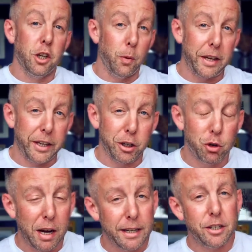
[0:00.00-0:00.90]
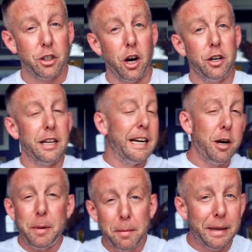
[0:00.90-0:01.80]
whether you're trying to start an
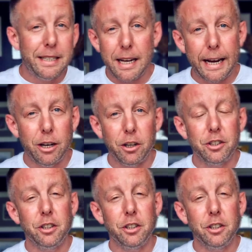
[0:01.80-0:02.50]
Airbnb side hustle